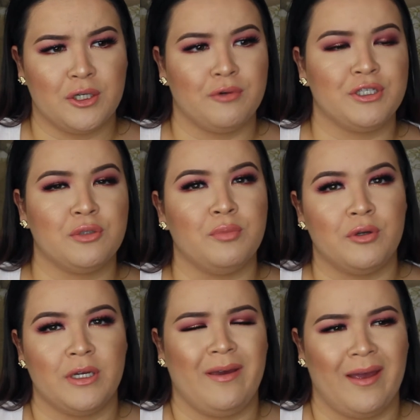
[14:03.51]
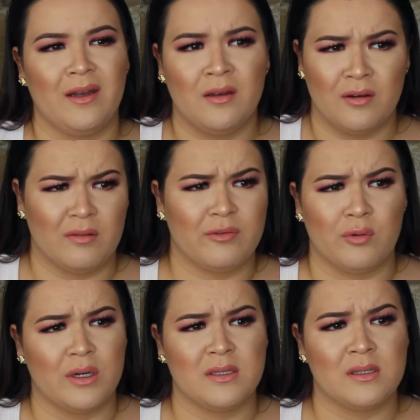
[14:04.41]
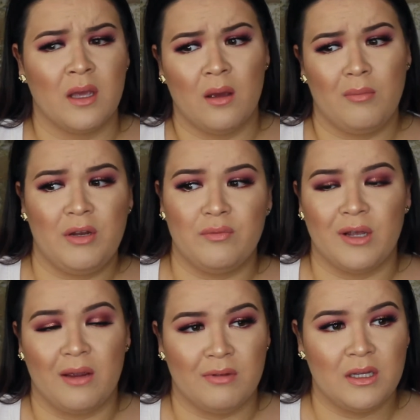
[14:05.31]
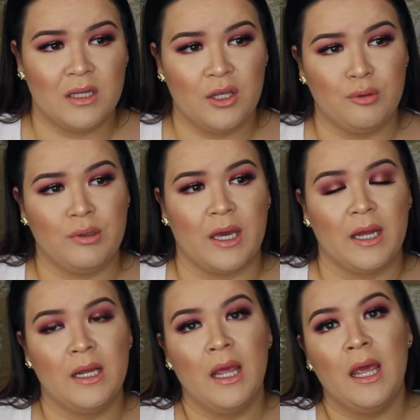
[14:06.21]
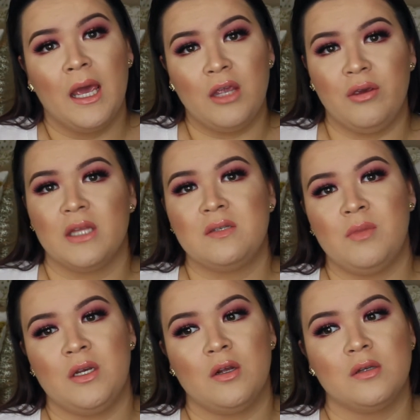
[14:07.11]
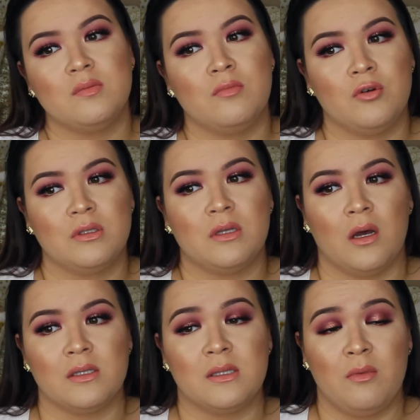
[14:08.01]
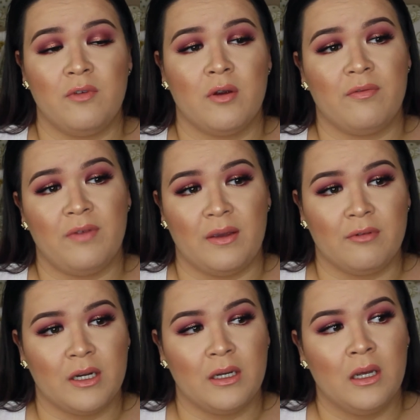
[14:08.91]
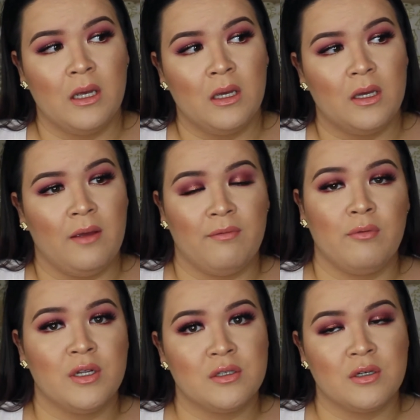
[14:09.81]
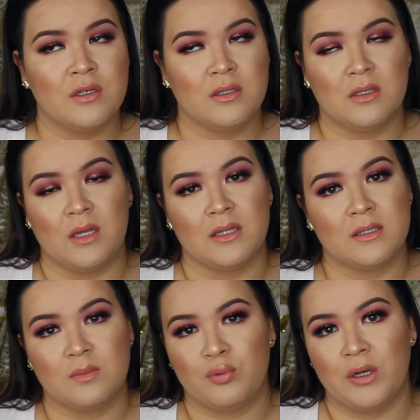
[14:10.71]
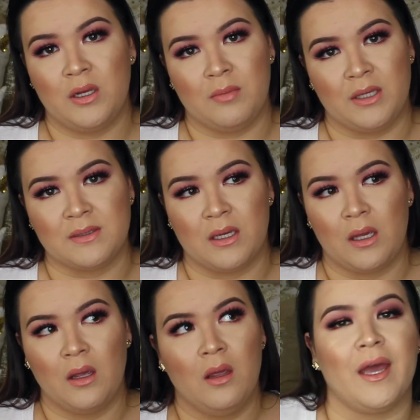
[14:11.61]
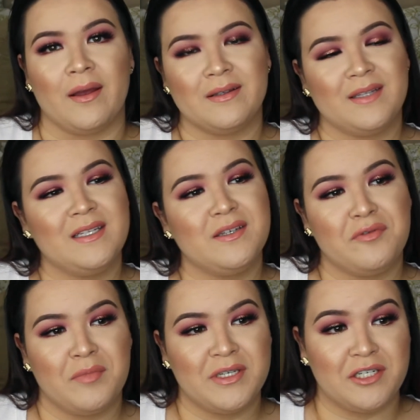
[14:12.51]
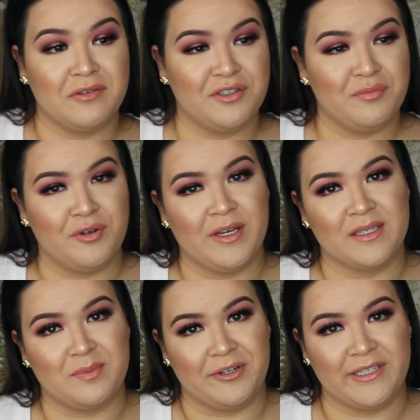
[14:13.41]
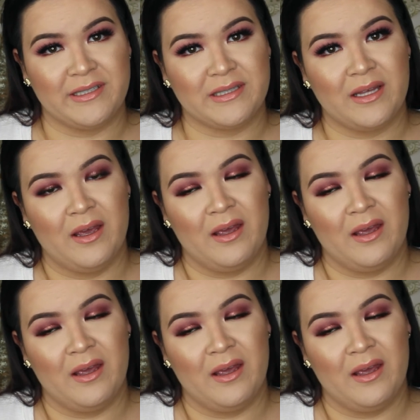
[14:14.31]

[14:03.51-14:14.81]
Generation Beauty again? Of course. I mean, with everything that you get, and you get to meet some of your favorite influencers, that's pretty amazing. Yeah, that's it for my Generation Beauty experience.